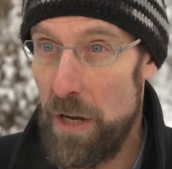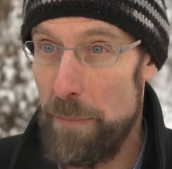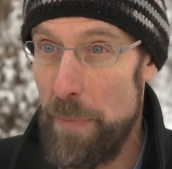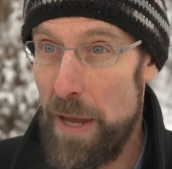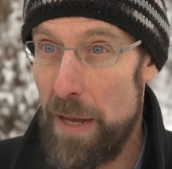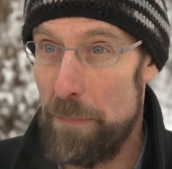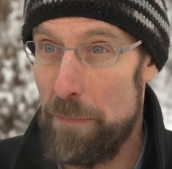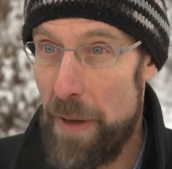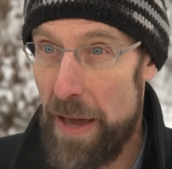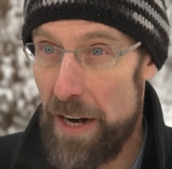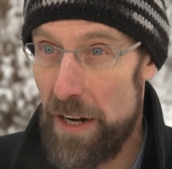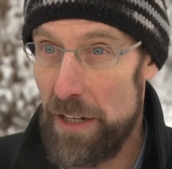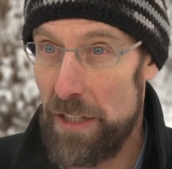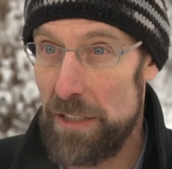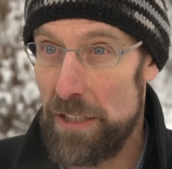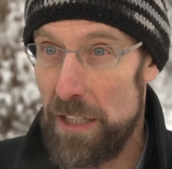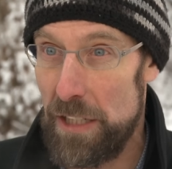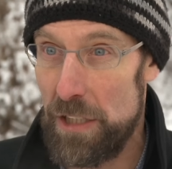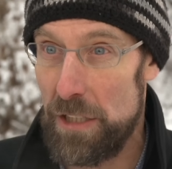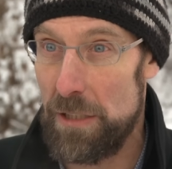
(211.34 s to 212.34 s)
going to make better
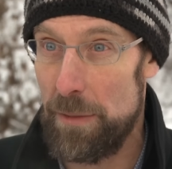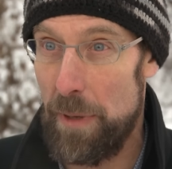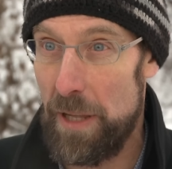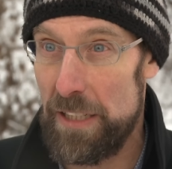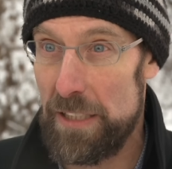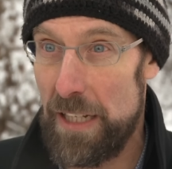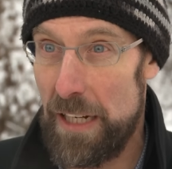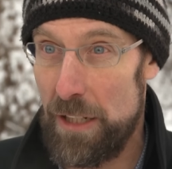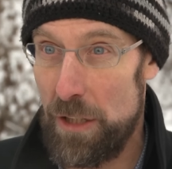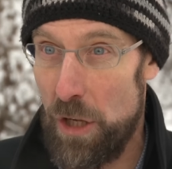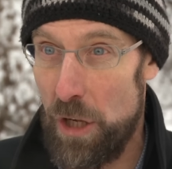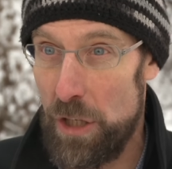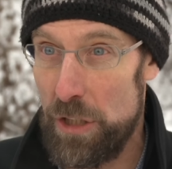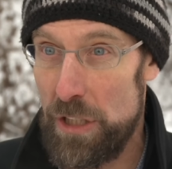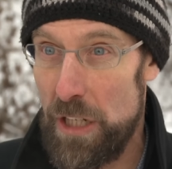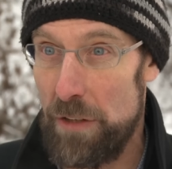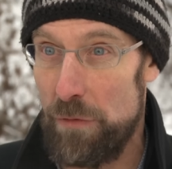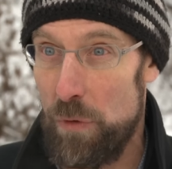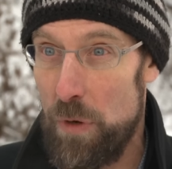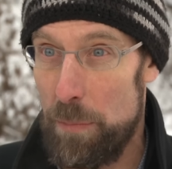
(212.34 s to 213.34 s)
decisions about this
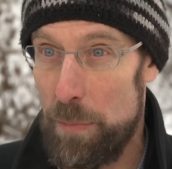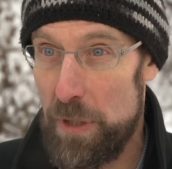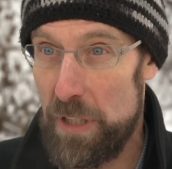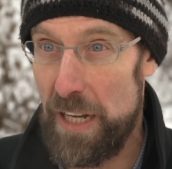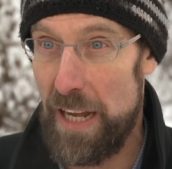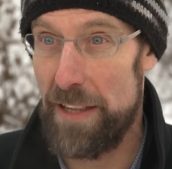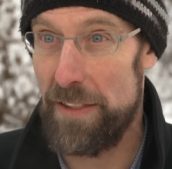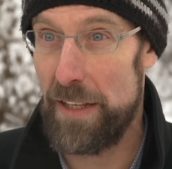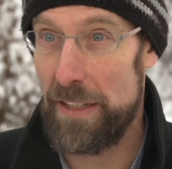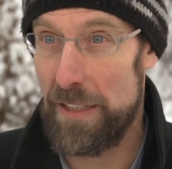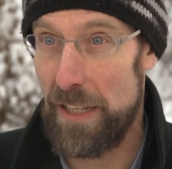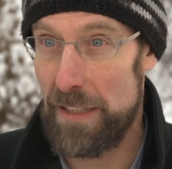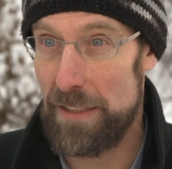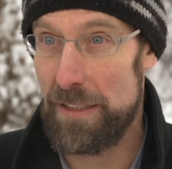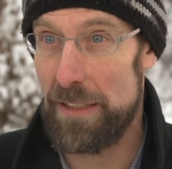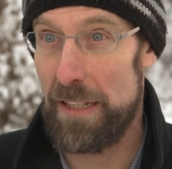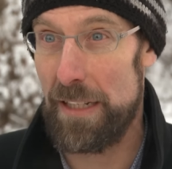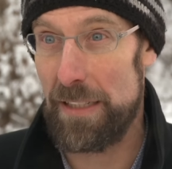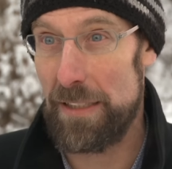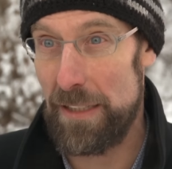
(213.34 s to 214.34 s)
technology if we pretend it
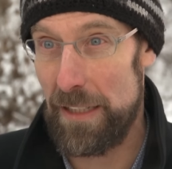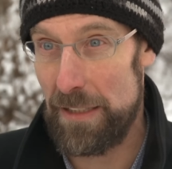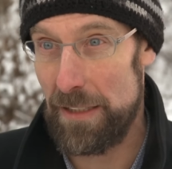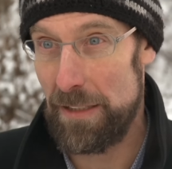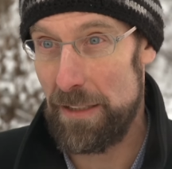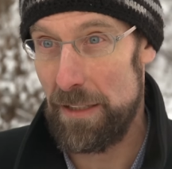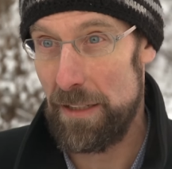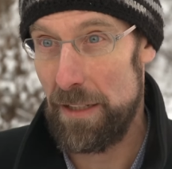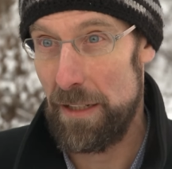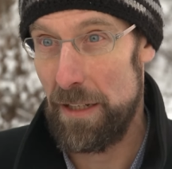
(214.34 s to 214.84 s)
doesn't exist.